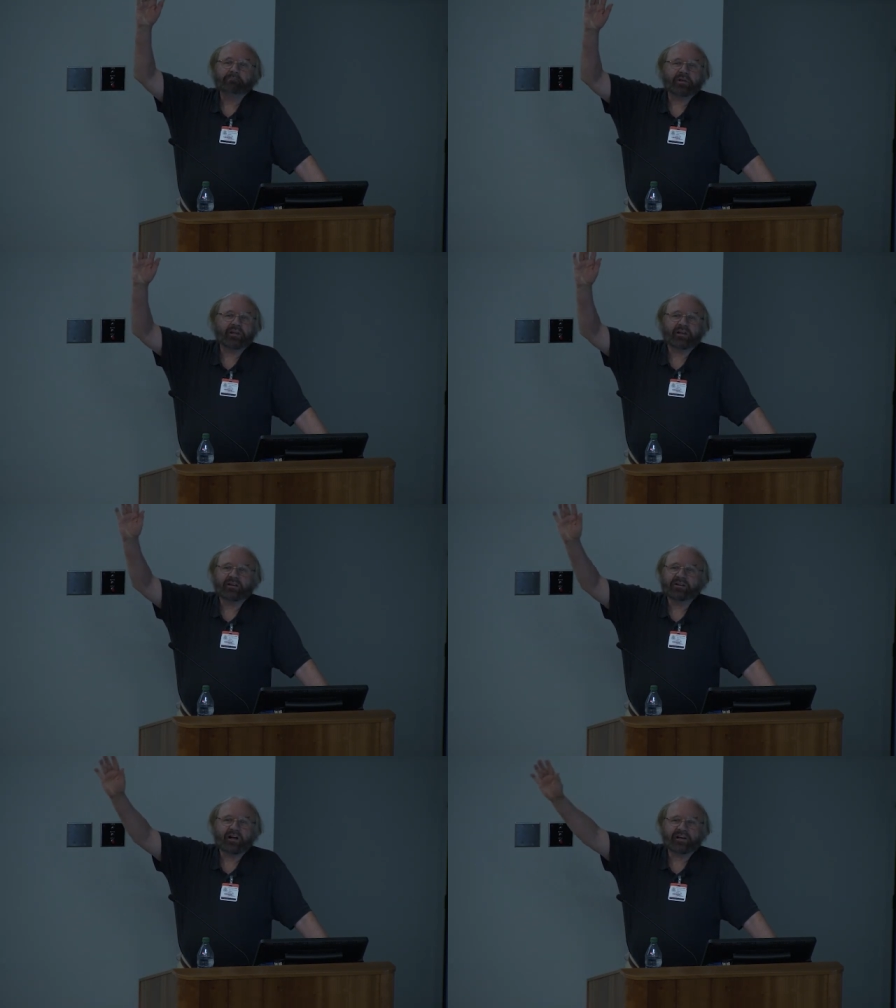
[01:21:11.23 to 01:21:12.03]

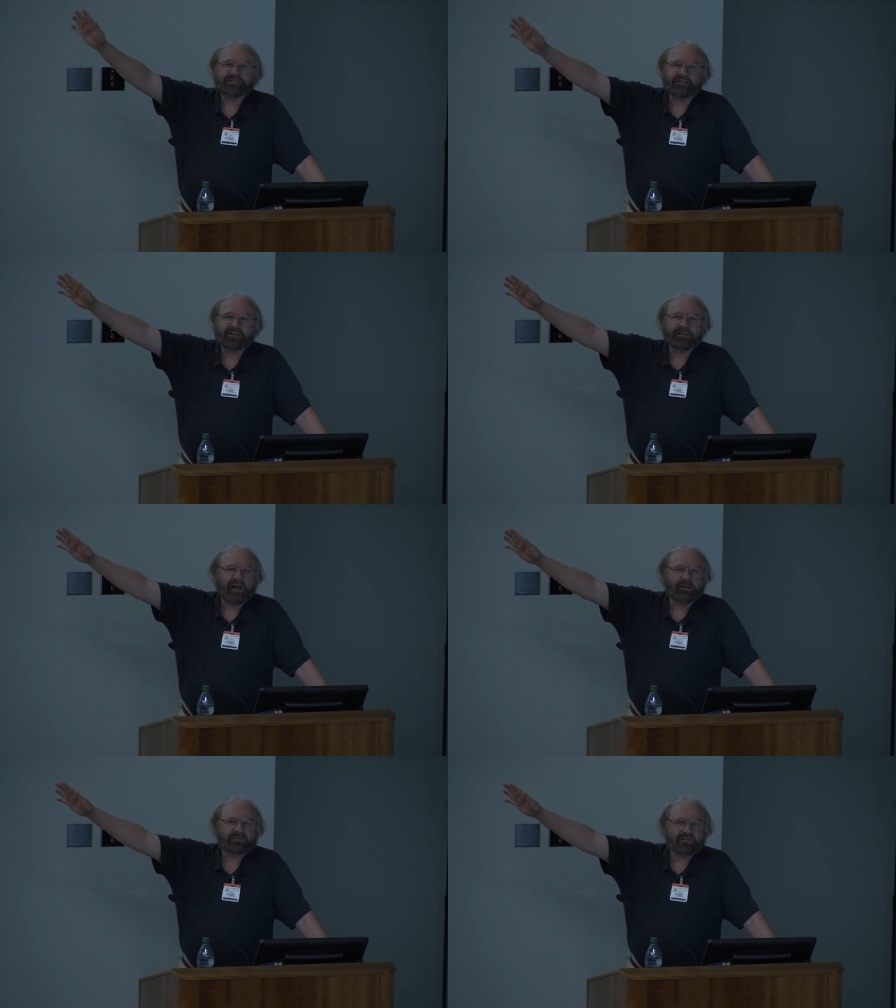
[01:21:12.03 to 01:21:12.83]
big, nasty
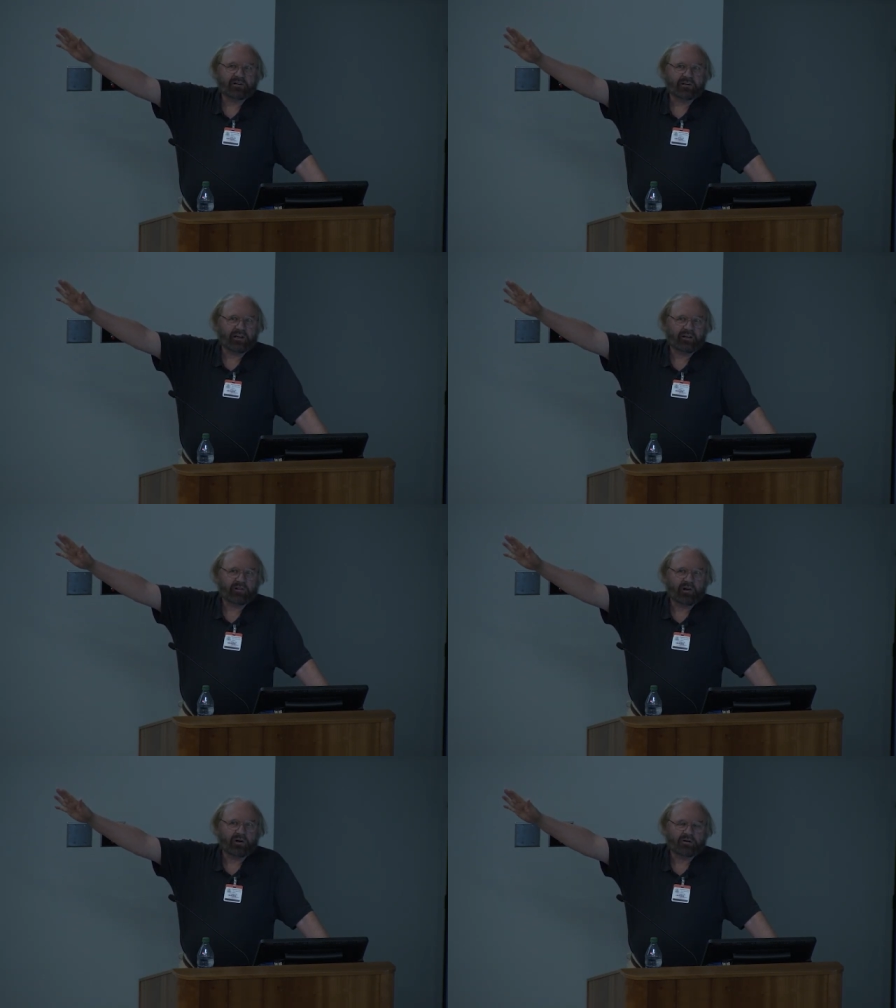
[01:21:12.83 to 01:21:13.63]
exams lurking in
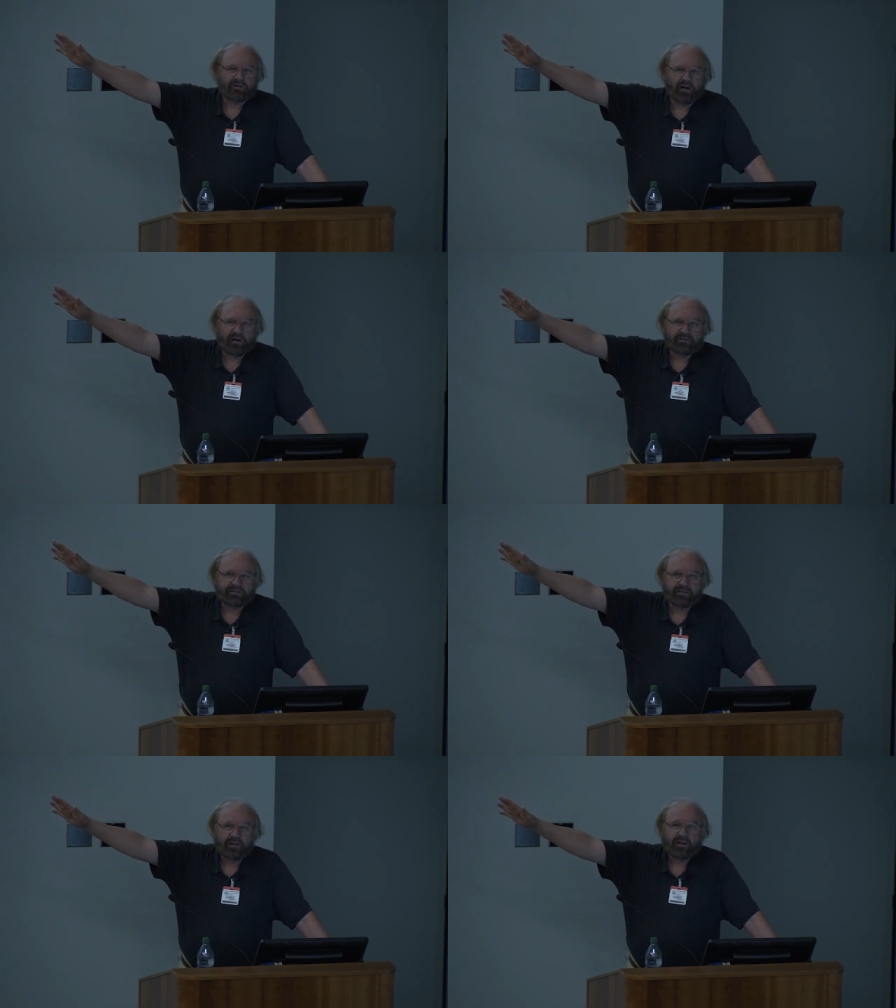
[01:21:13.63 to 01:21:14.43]
the long
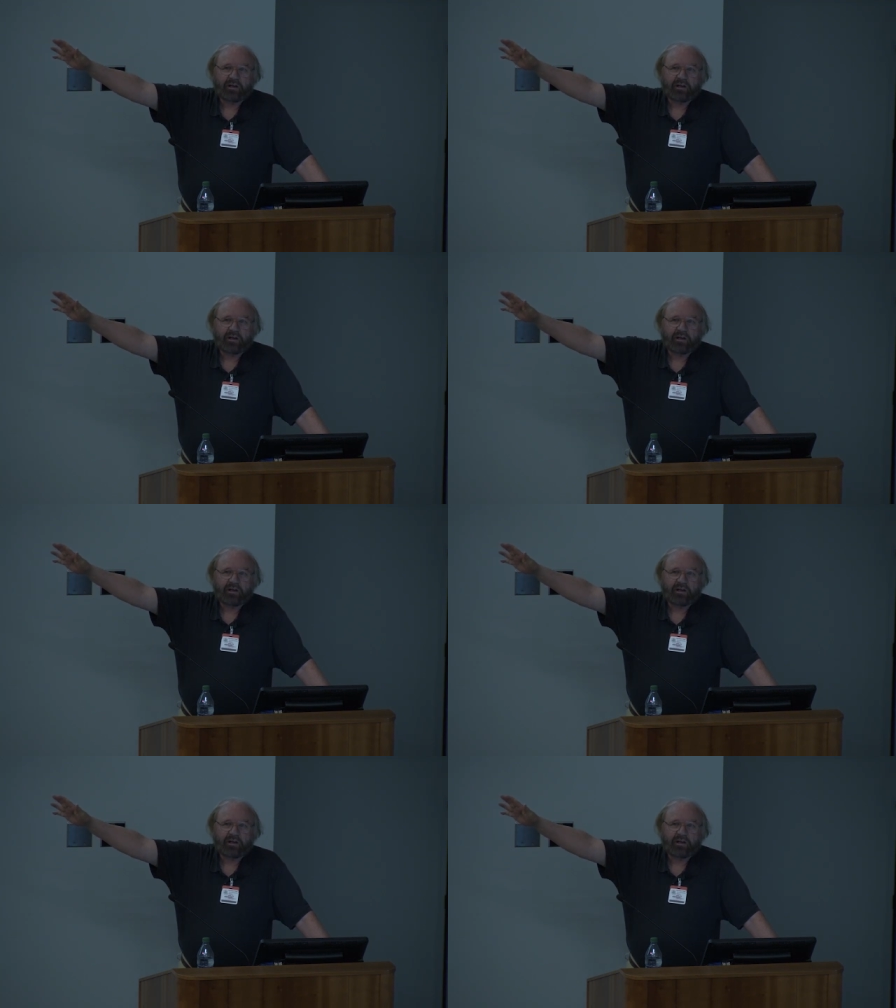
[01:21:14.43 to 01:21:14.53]
grass,